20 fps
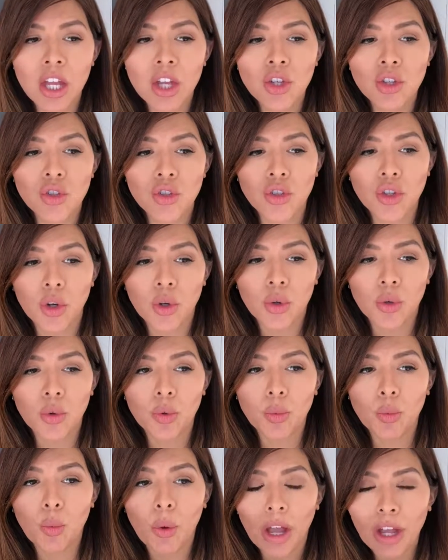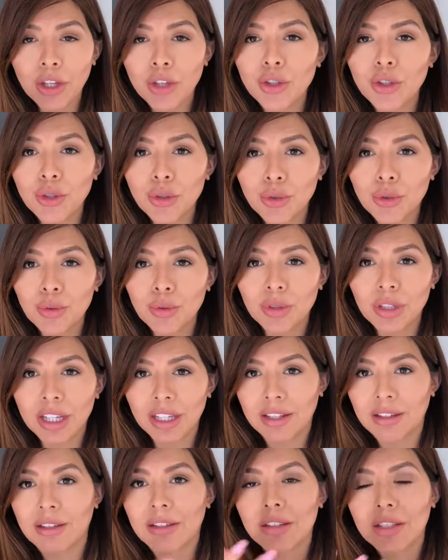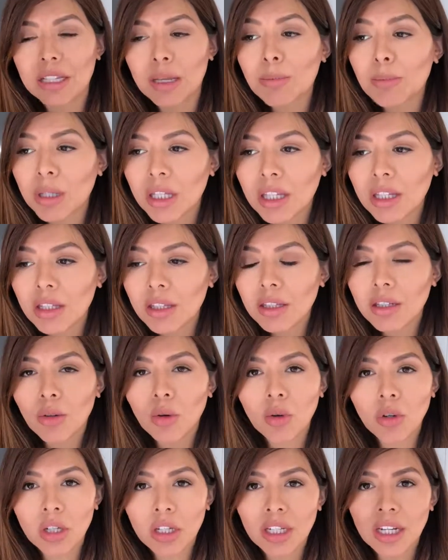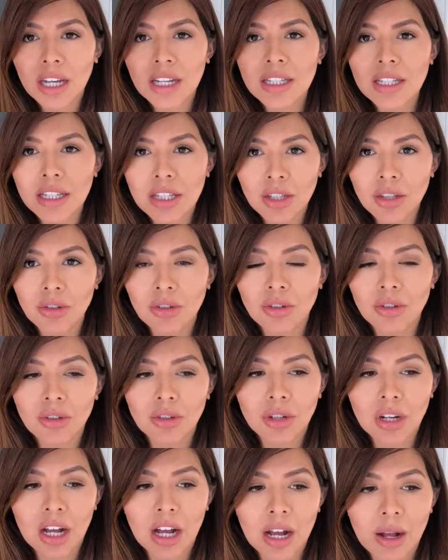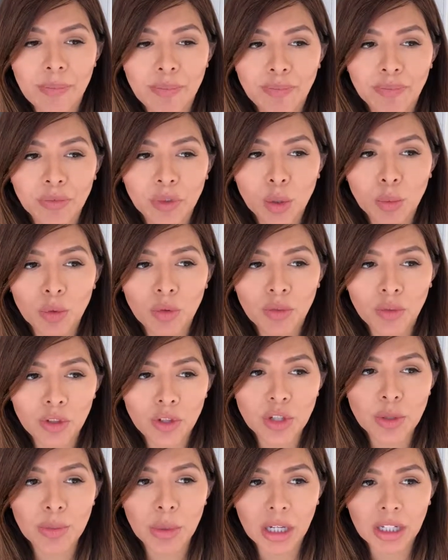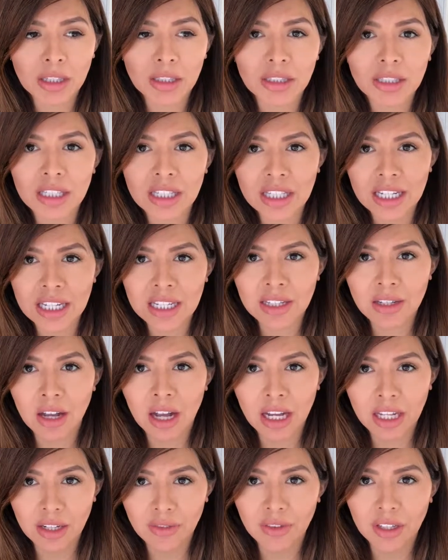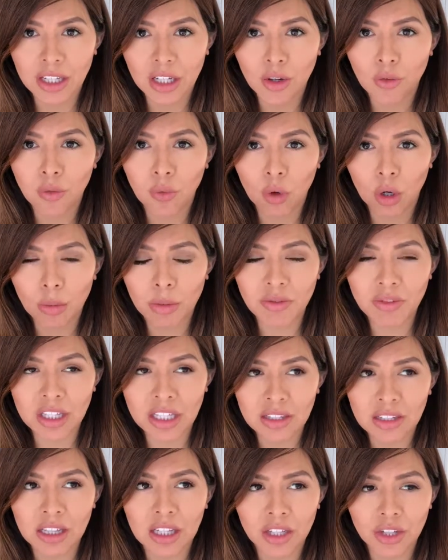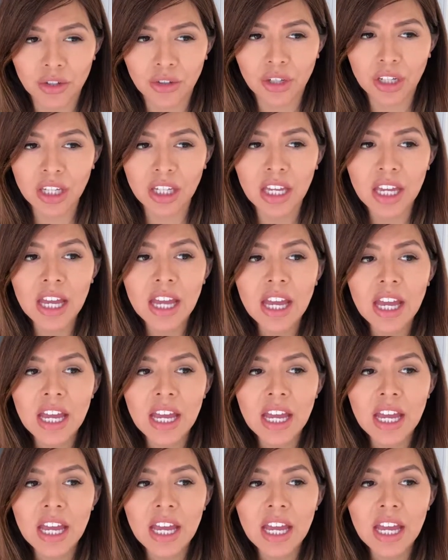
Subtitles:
So when you, like, to me, organizing your reverse bucket list is kind of like a form of decluttering,